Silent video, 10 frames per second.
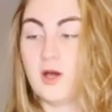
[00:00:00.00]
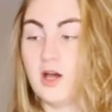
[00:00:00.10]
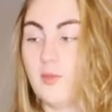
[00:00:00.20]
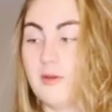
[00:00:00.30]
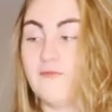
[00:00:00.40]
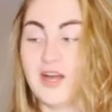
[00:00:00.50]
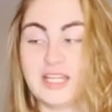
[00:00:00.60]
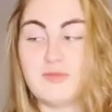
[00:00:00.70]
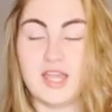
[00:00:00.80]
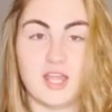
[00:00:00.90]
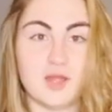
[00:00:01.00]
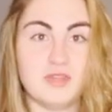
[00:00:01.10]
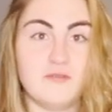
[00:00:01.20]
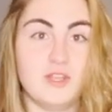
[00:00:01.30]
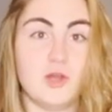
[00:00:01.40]
I'm finally making an
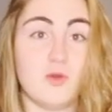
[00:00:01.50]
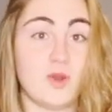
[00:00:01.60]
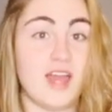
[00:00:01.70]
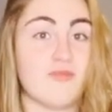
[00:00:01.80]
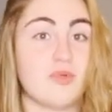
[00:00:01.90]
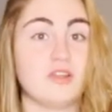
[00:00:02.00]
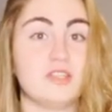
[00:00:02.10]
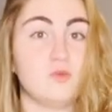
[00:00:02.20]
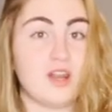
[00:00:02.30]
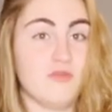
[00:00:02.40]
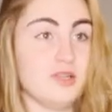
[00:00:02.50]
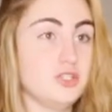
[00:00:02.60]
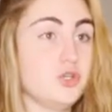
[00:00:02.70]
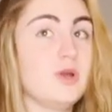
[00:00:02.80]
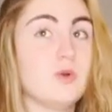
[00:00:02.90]
update video on what I have printed, what I've been
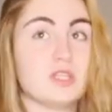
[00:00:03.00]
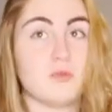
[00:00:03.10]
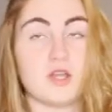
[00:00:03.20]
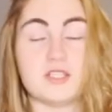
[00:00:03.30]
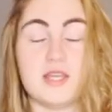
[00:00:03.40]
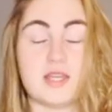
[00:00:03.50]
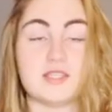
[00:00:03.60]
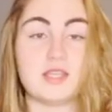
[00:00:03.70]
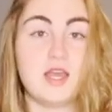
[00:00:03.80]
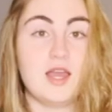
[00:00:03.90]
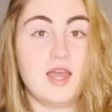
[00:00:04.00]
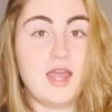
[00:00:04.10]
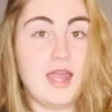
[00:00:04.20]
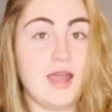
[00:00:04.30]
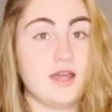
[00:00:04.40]
doing with the Mark 6.
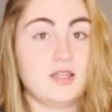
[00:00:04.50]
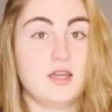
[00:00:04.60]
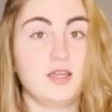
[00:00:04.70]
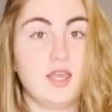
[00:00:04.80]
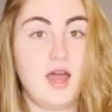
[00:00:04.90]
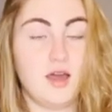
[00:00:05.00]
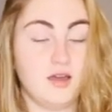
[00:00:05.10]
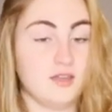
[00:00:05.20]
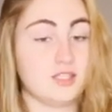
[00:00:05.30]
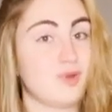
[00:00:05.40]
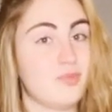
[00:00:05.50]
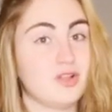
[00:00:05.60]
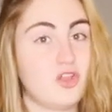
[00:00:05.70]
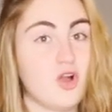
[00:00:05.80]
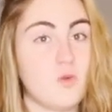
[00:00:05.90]
And this might be
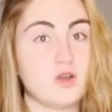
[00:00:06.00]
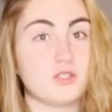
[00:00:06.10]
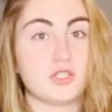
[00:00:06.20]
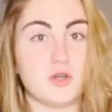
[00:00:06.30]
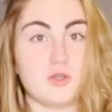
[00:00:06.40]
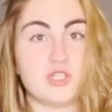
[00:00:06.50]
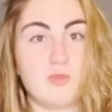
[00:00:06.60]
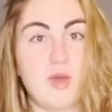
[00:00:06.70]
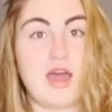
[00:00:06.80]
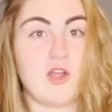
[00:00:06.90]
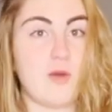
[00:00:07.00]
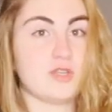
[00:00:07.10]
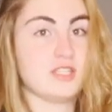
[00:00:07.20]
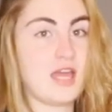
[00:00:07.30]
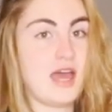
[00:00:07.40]
a long one, so sit back, grab
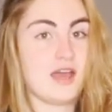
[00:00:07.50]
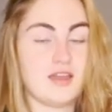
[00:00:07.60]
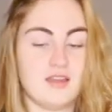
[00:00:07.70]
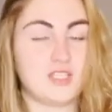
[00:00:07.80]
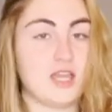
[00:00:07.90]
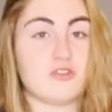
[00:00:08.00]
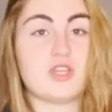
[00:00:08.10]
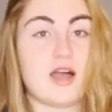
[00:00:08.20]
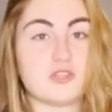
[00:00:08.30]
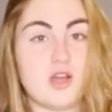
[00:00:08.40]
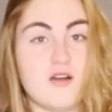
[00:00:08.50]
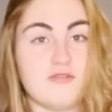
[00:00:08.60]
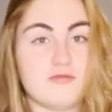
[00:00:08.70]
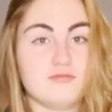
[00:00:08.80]
a snack, take your socks off.